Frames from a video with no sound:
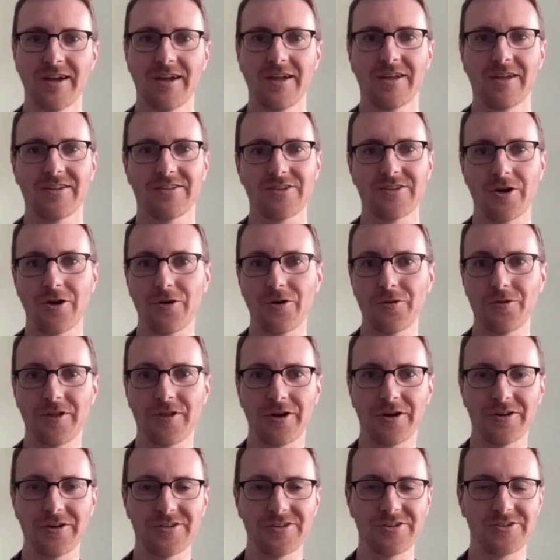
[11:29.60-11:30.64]
So
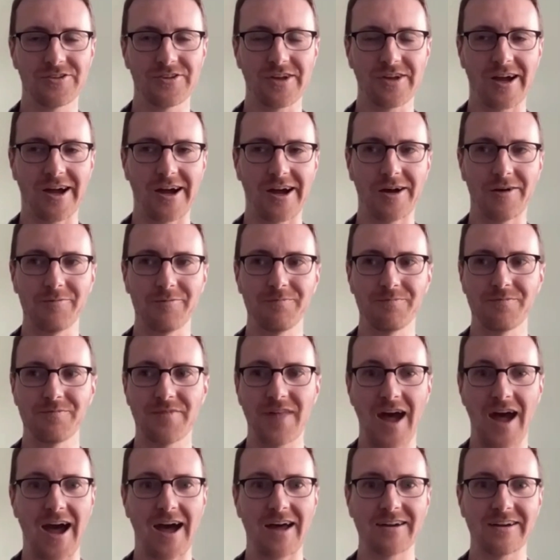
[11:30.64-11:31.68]
there's
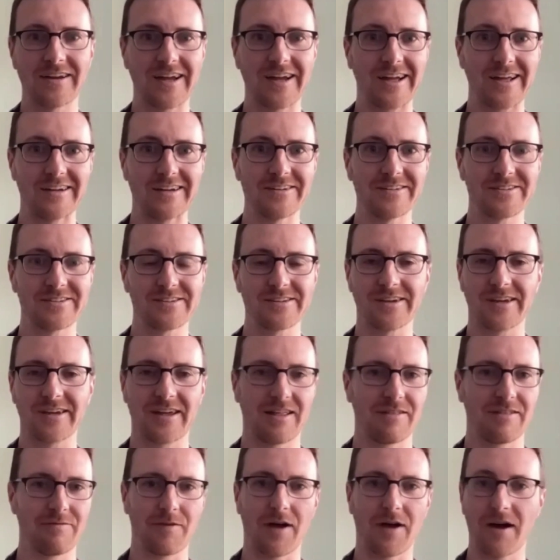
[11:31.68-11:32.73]
that. And
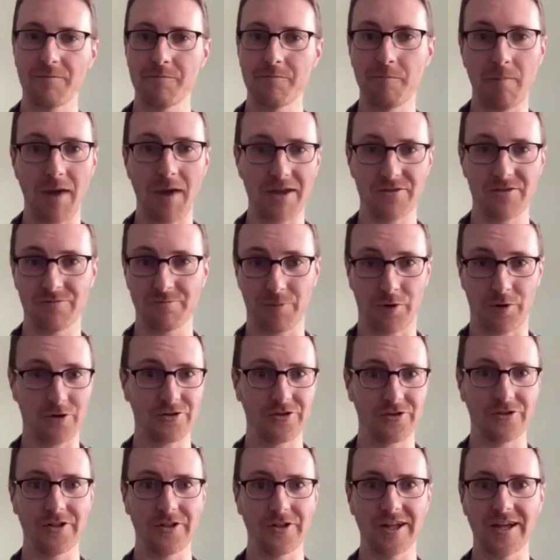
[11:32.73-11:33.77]

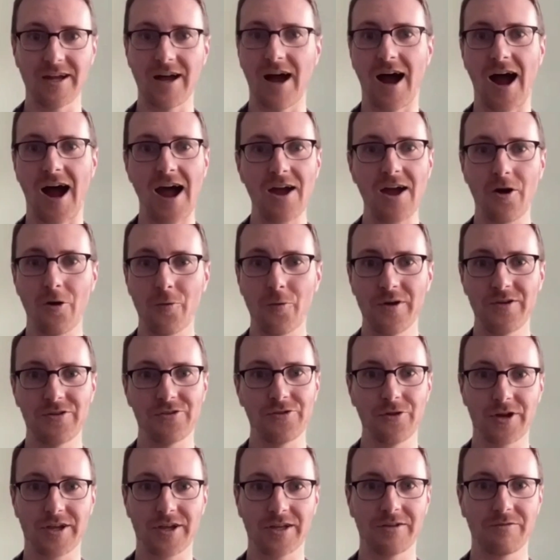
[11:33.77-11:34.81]
personally, I
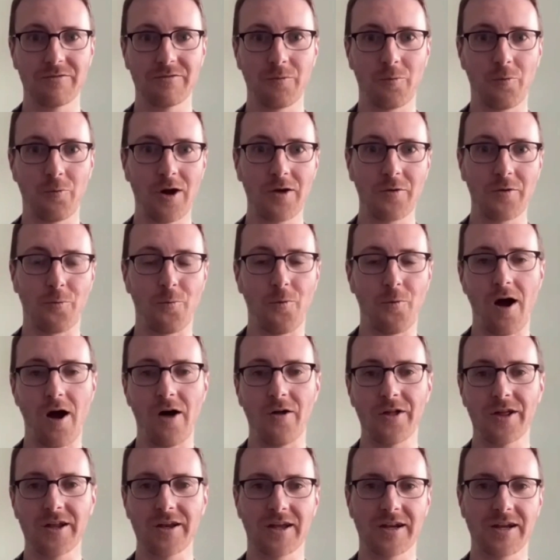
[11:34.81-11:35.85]
always look at what
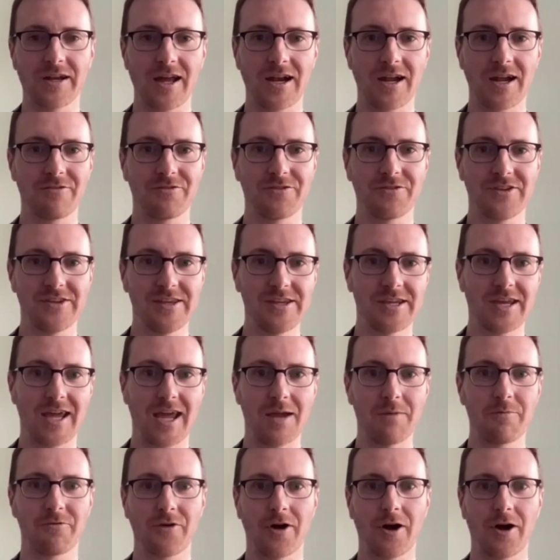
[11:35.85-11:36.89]
wallet an NFT
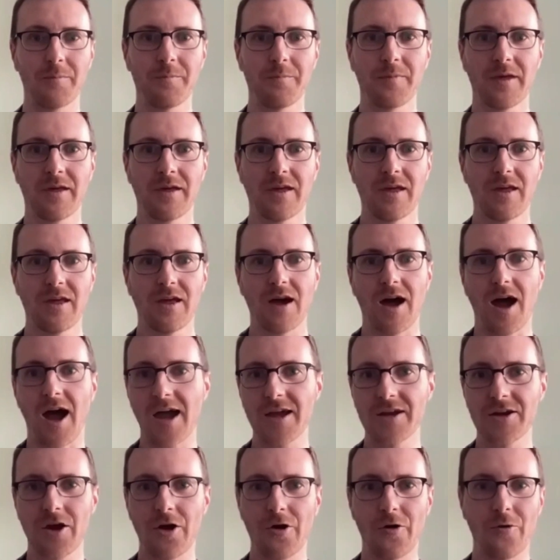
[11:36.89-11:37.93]
came from.
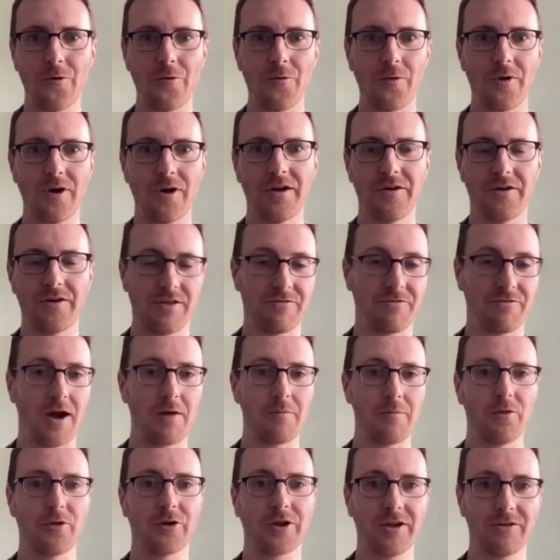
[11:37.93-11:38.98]
I know if
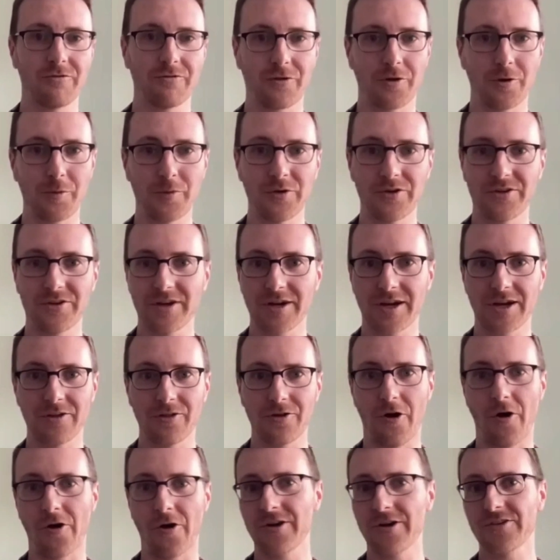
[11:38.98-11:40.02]
I'm looking for a
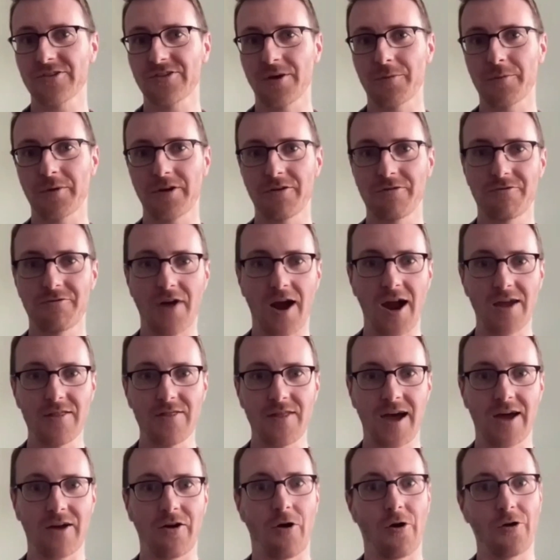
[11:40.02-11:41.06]
particular artist, I'm going to
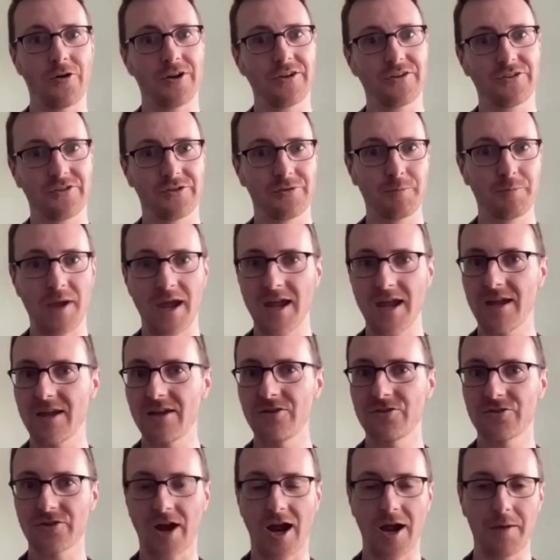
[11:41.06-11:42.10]
find that artist's
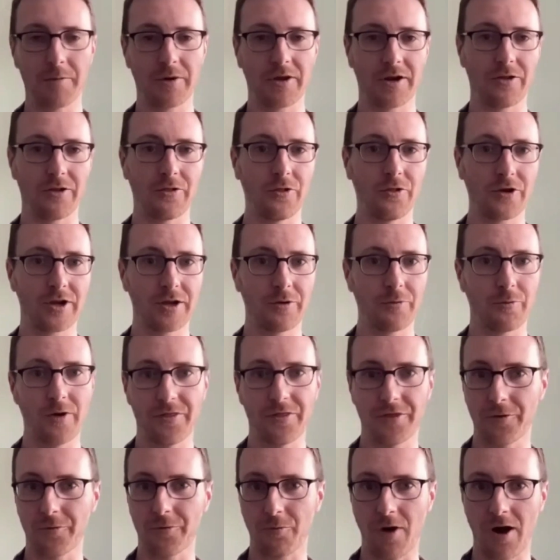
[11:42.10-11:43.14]
page. I'm going to look at
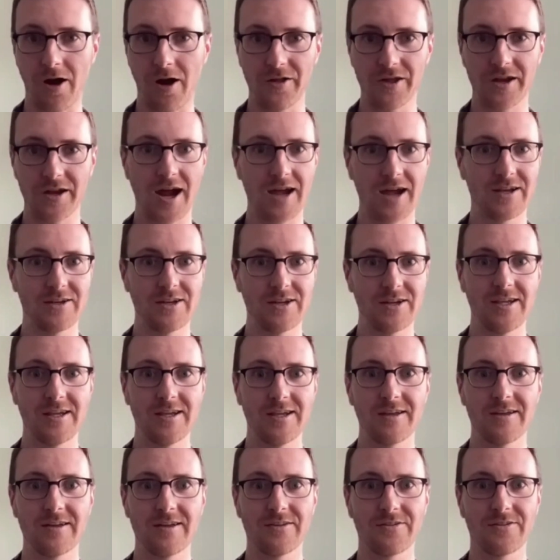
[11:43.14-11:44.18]
what their wallet ID
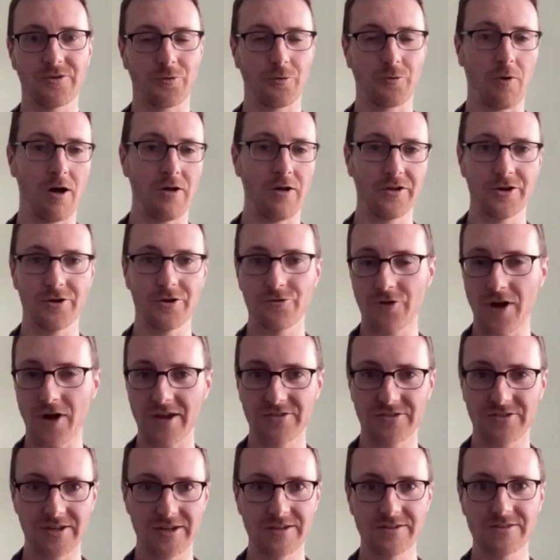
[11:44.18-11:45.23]
is or wallet
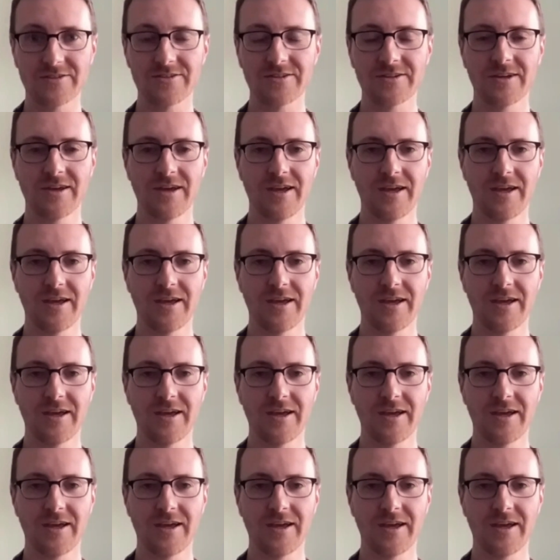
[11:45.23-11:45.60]
address is